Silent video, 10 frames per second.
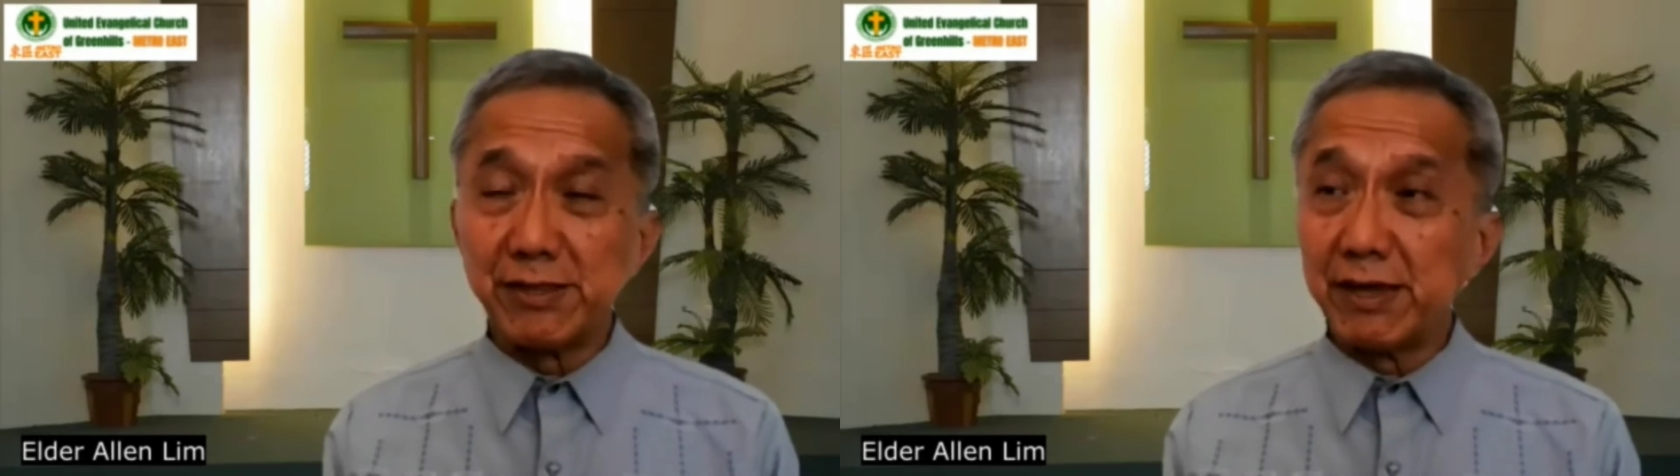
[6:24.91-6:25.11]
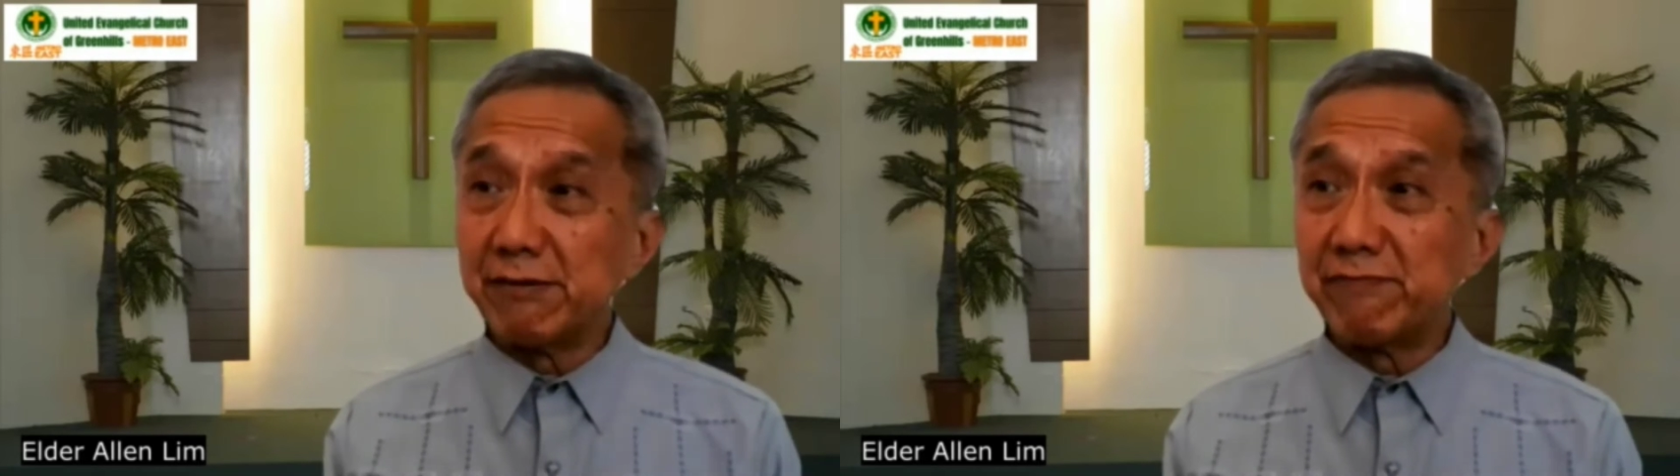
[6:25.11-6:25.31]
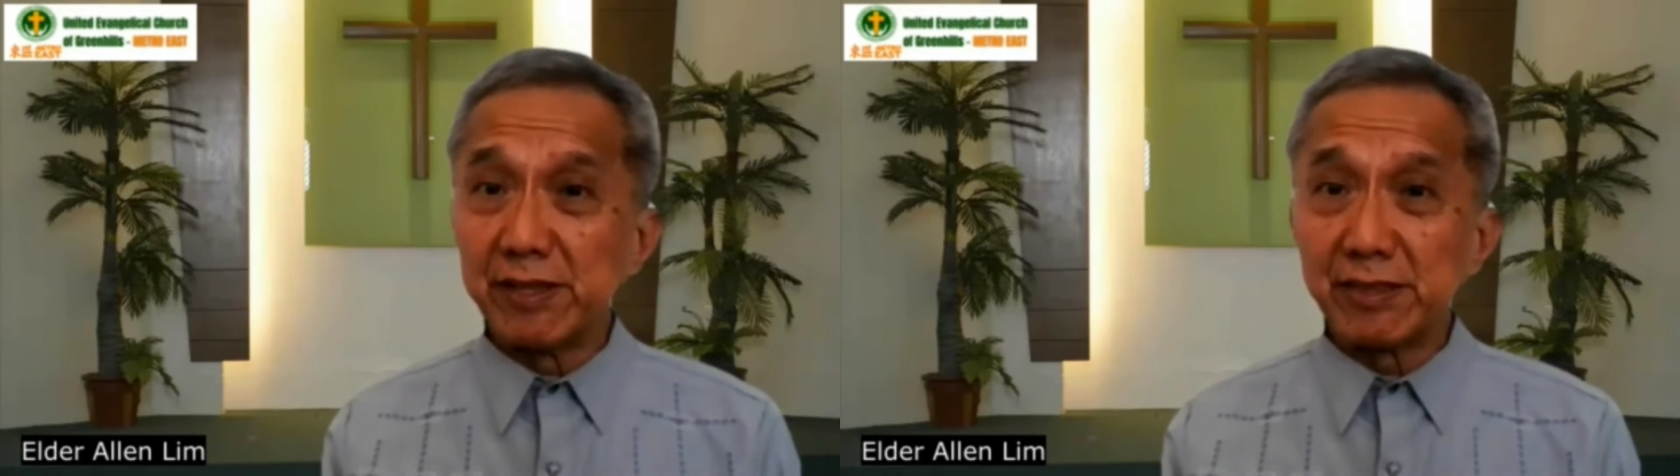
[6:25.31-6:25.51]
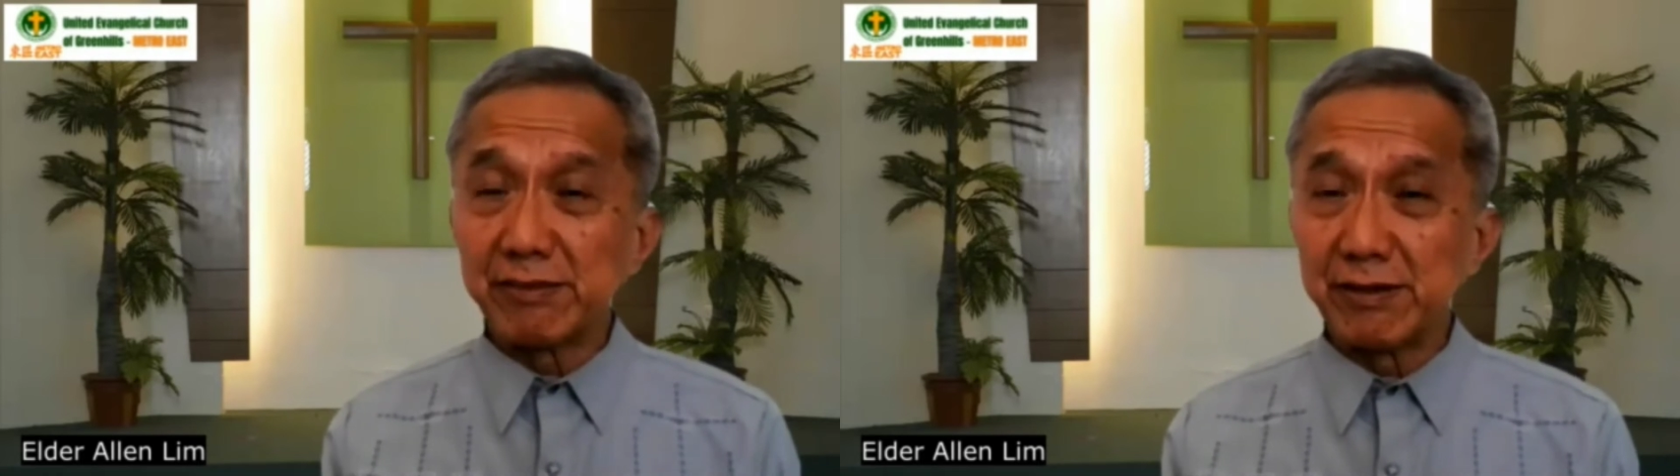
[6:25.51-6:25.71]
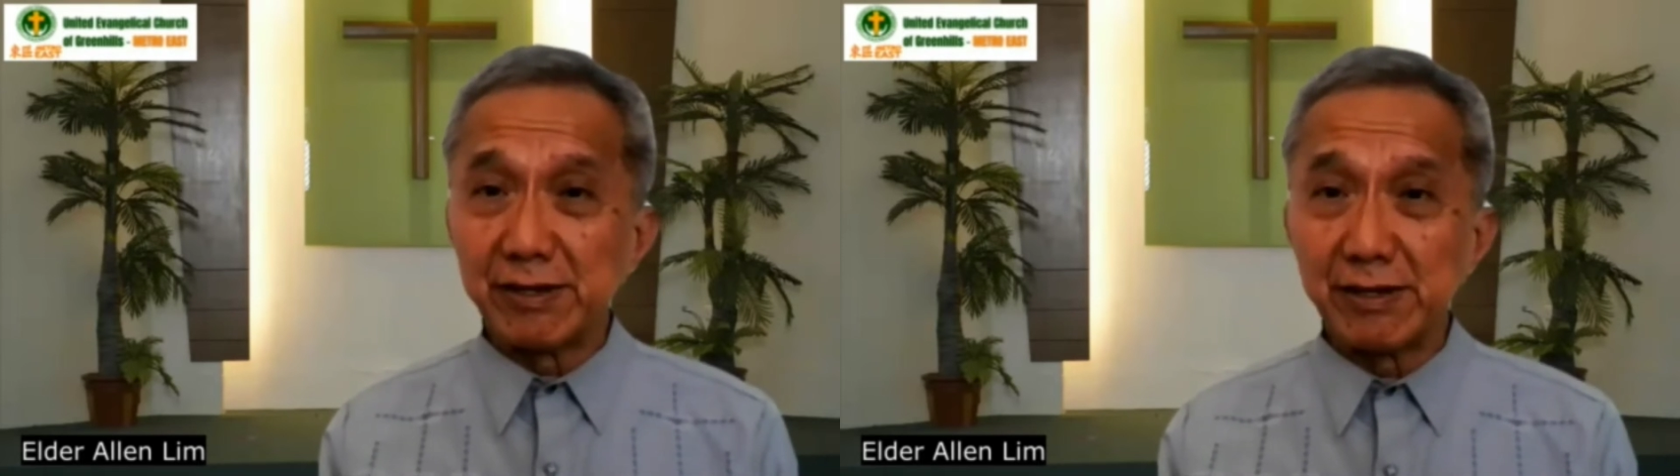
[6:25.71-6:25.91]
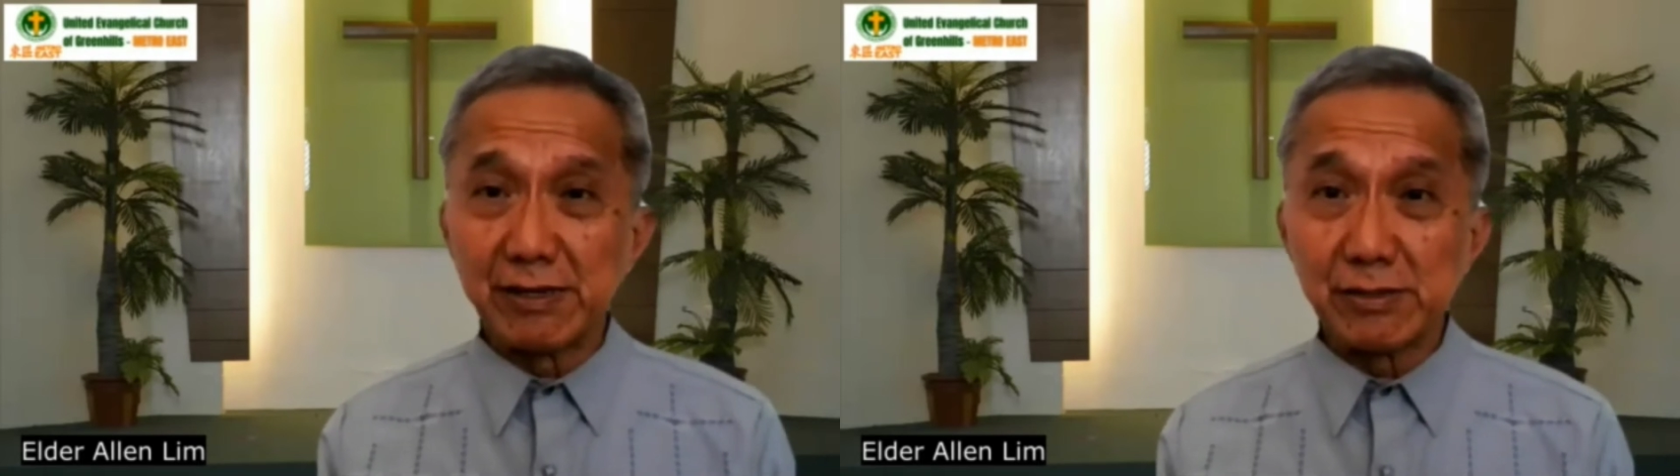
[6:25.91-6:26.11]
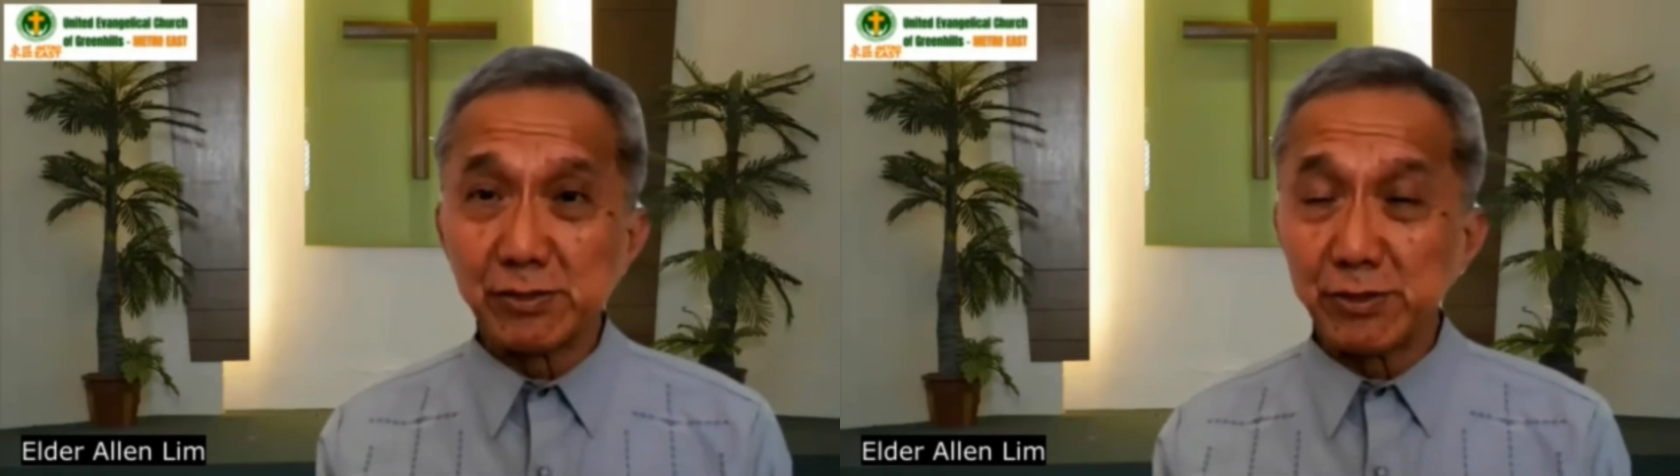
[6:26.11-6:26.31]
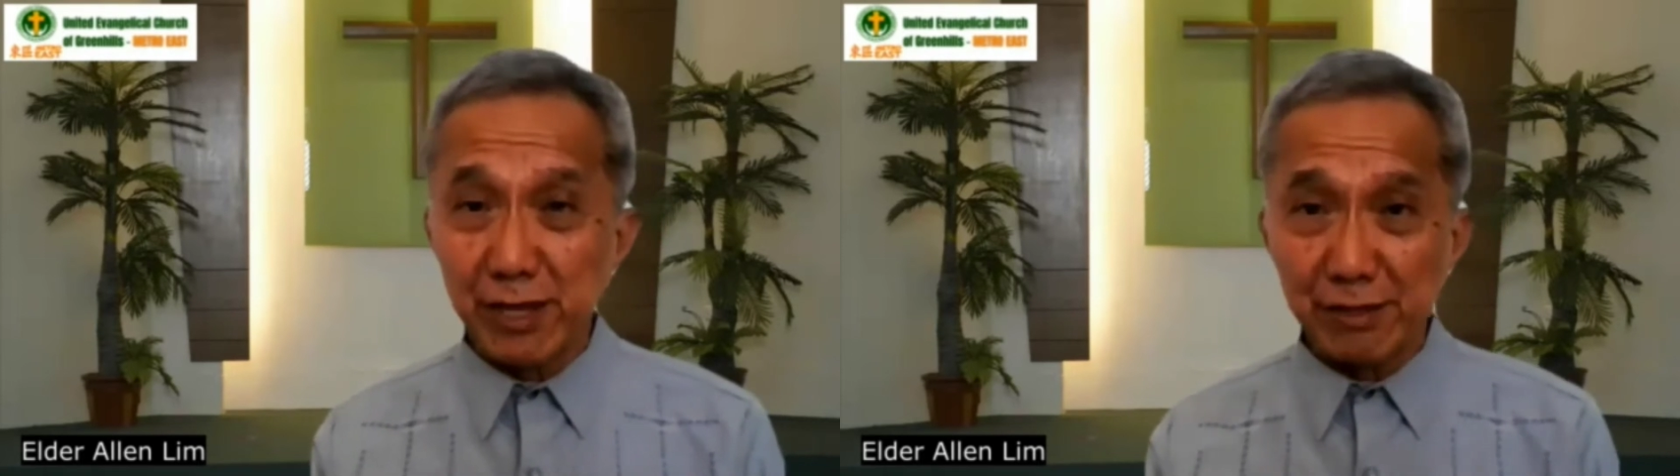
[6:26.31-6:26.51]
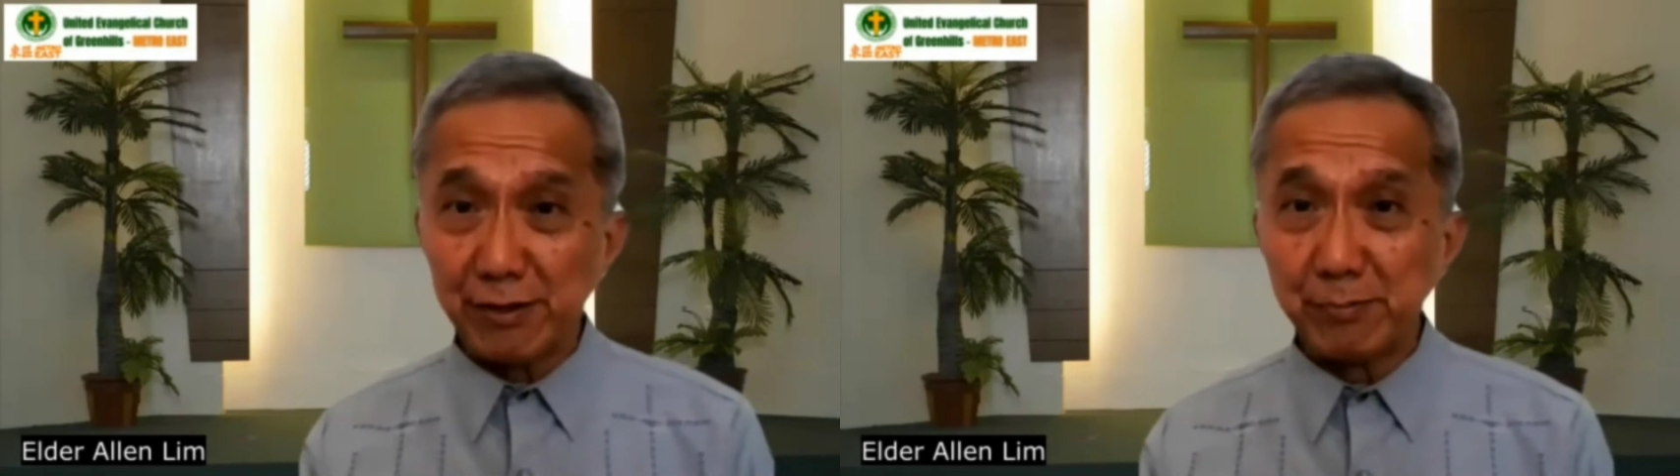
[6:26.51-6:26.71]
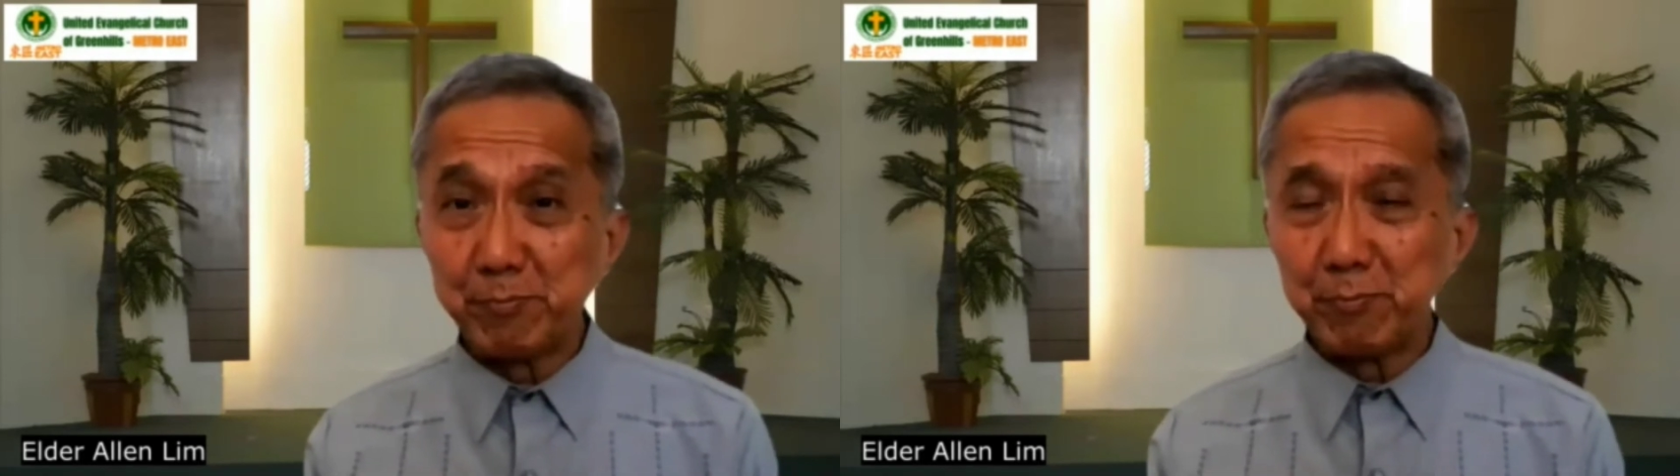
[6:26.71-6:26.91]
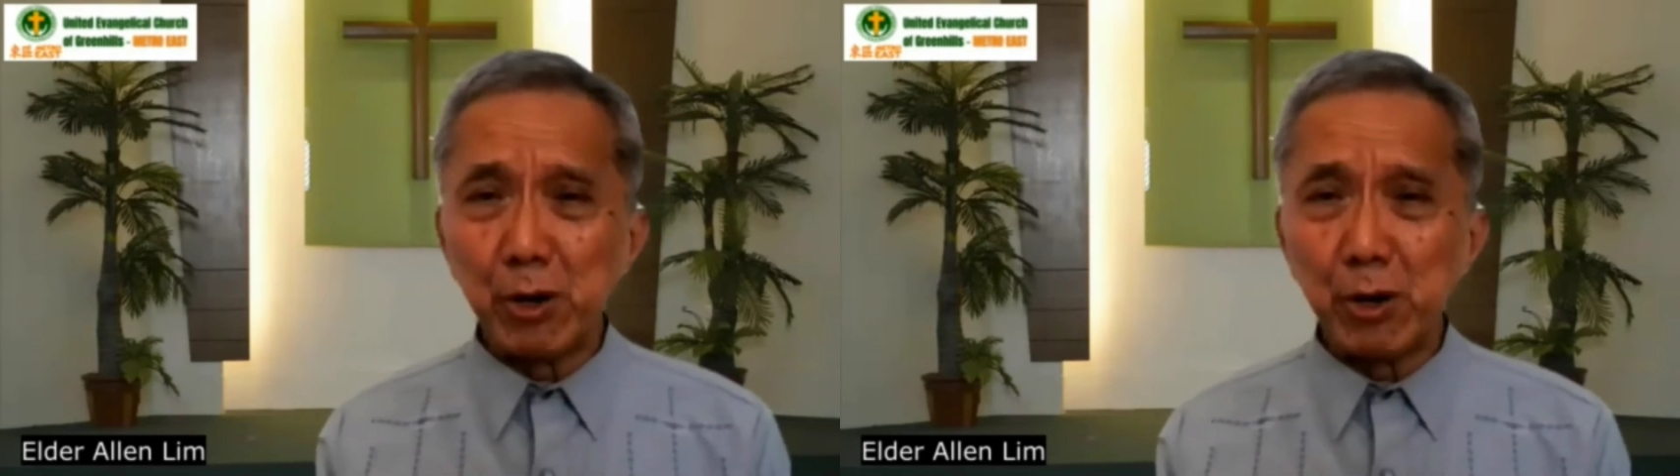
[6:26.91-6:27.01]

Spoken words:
they fit together.